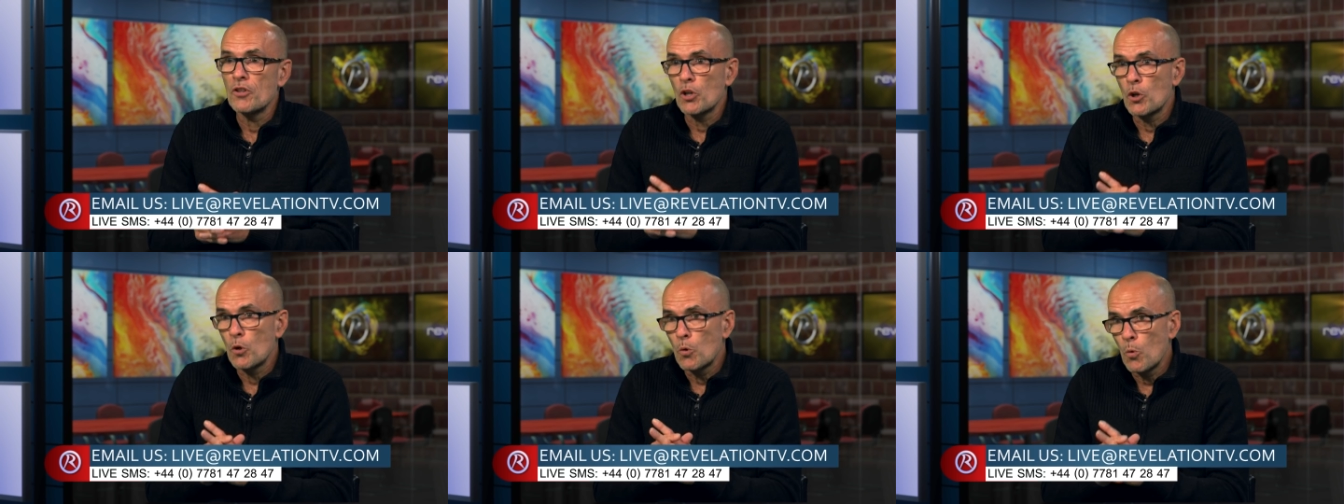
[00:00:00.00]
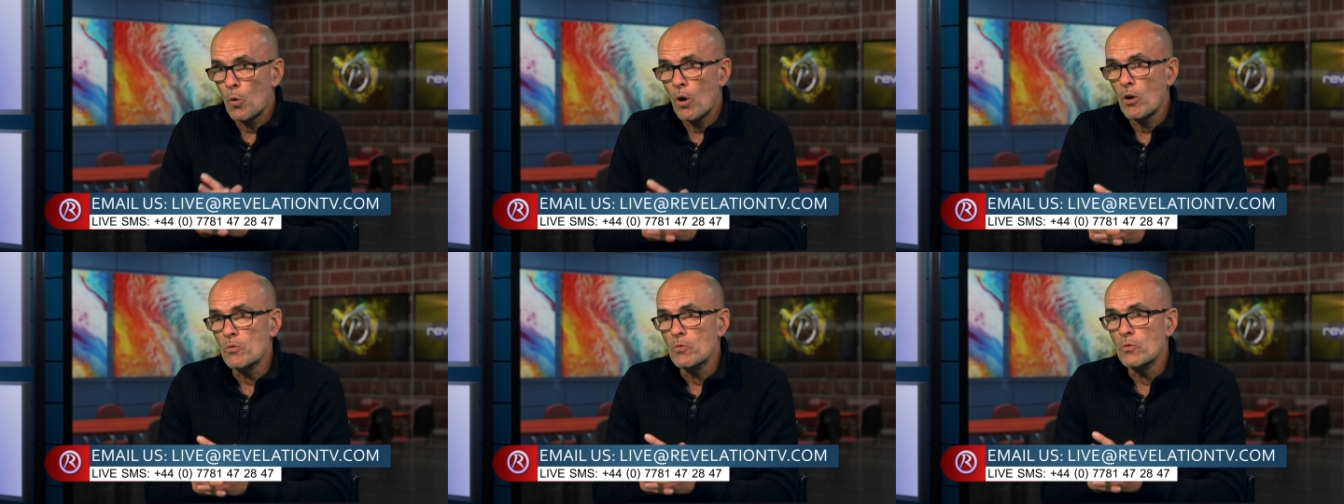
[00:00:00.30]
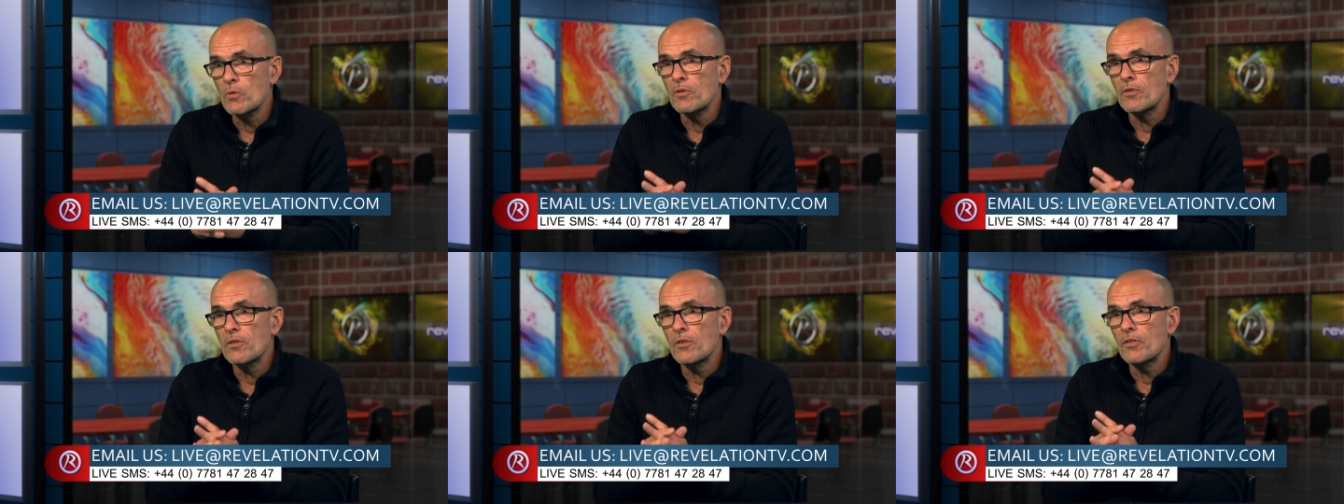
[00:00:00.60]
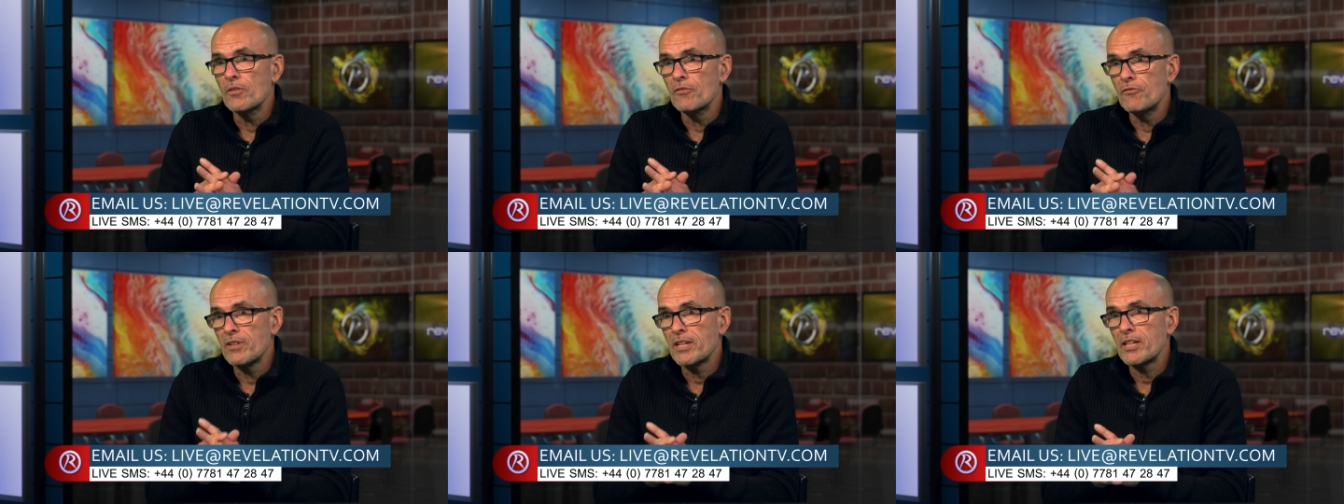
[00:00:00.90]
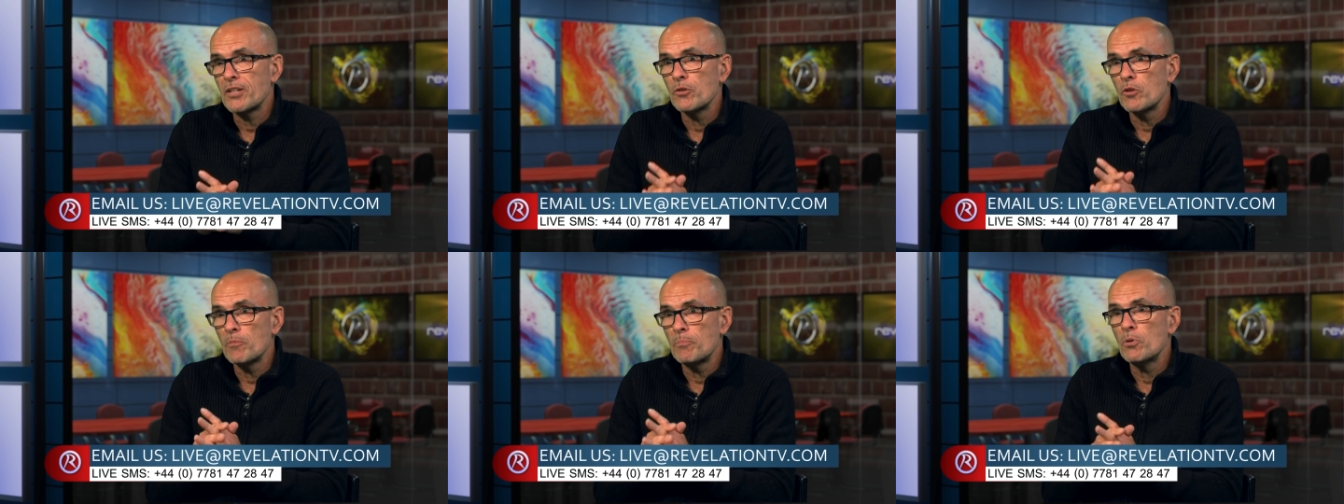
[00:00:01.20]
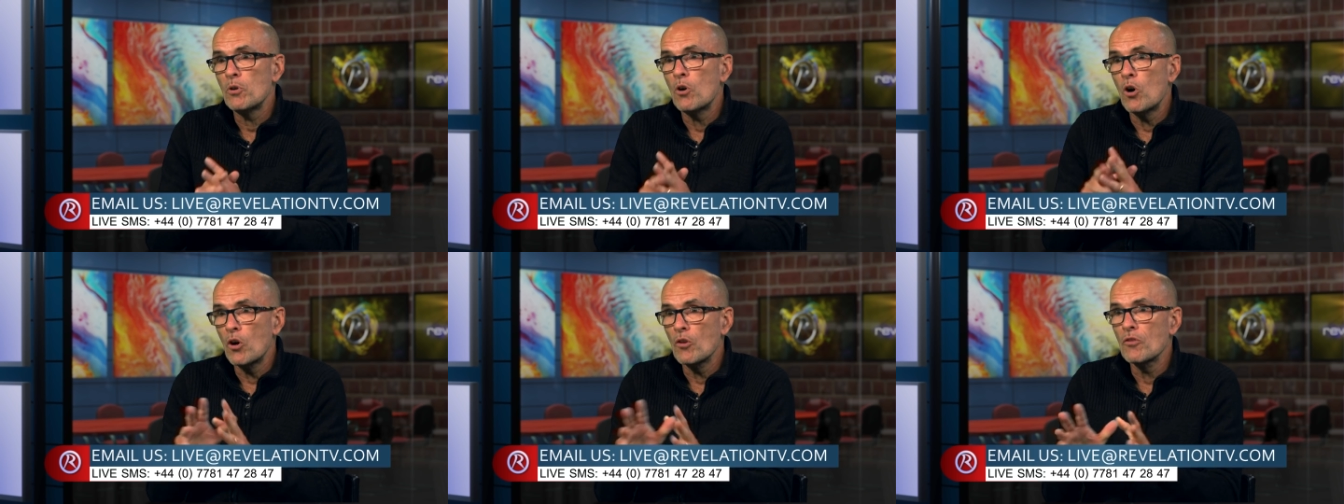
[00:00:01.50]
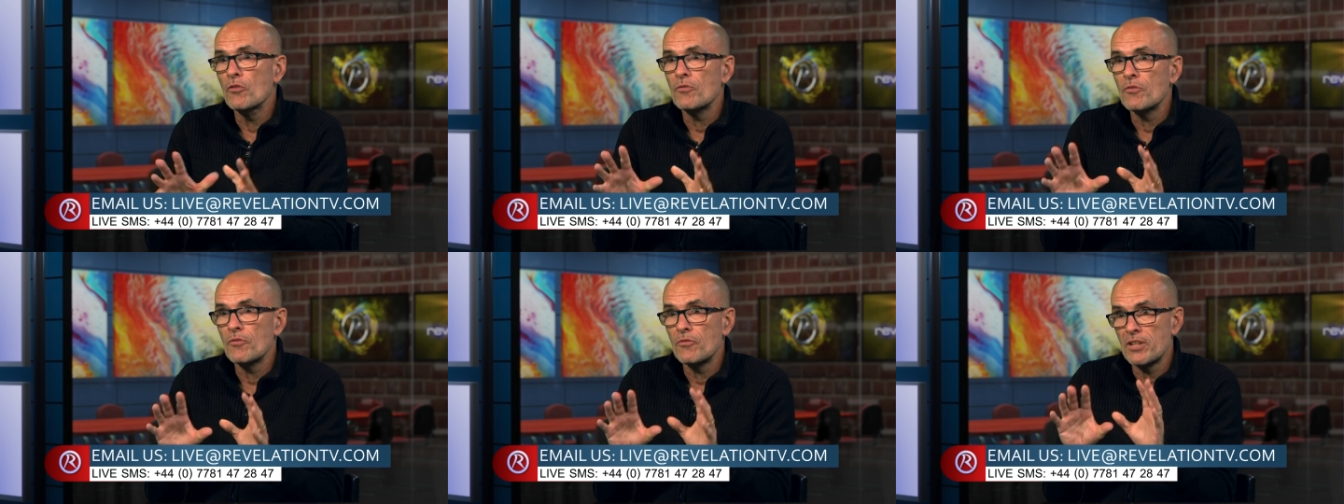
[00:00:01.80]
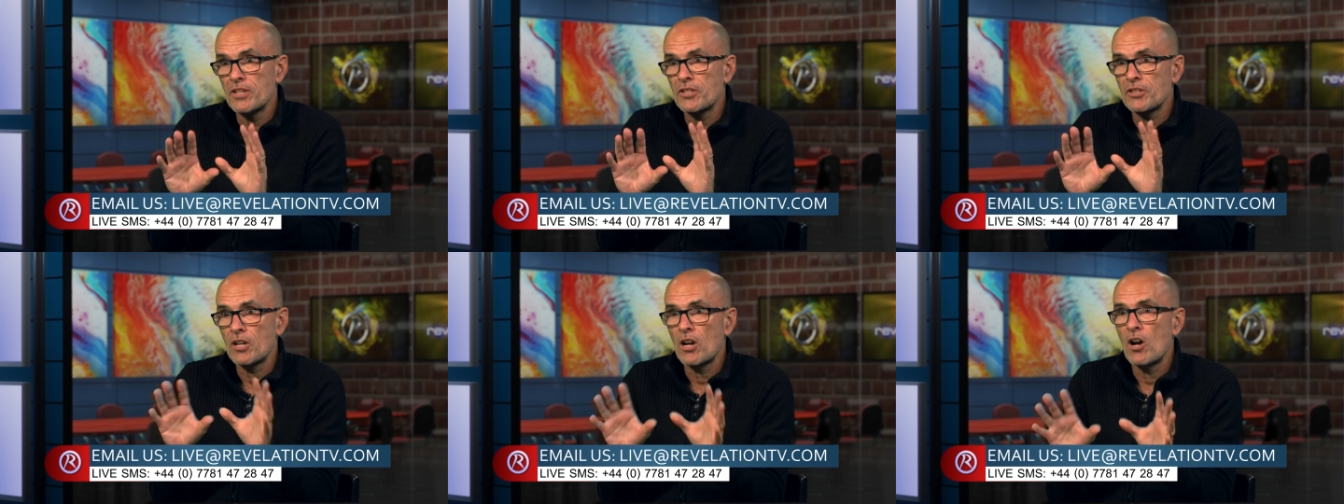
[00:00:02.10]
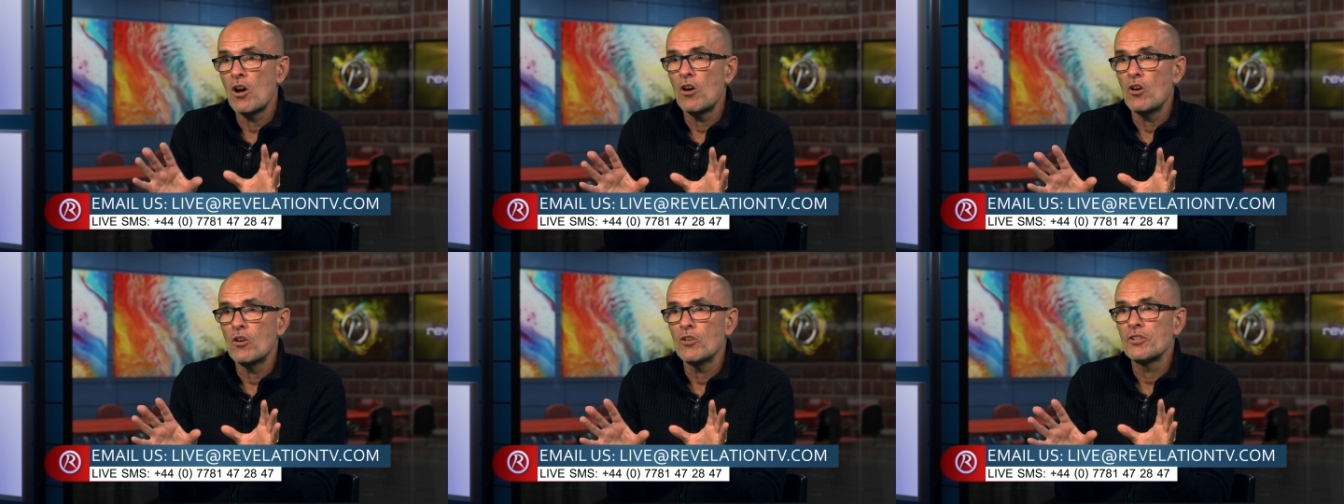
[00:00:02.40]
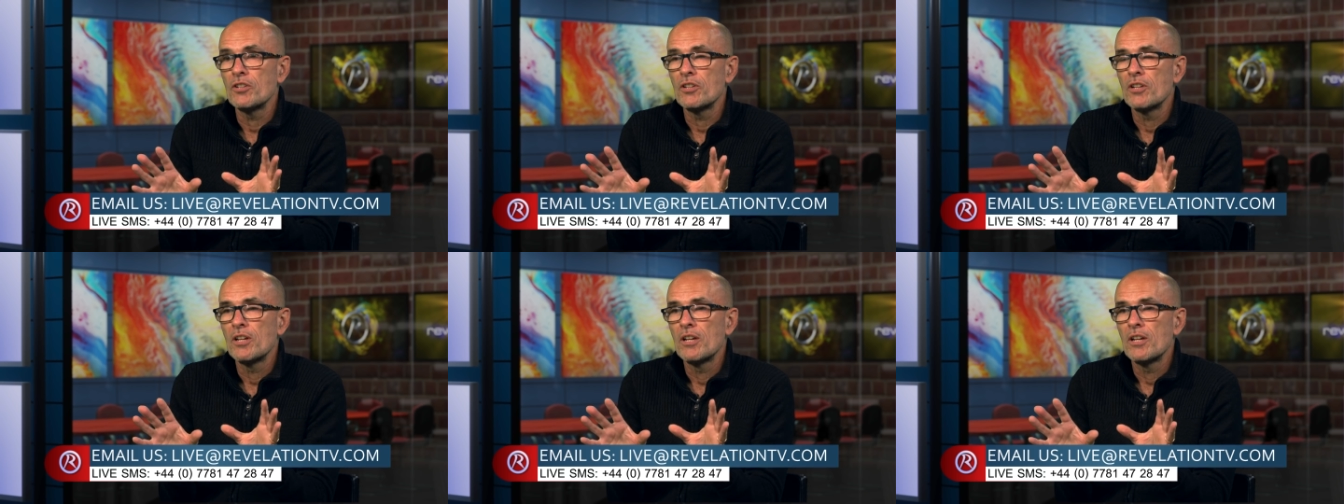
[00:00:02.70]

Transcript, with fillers: quote that the vicar had put on this card,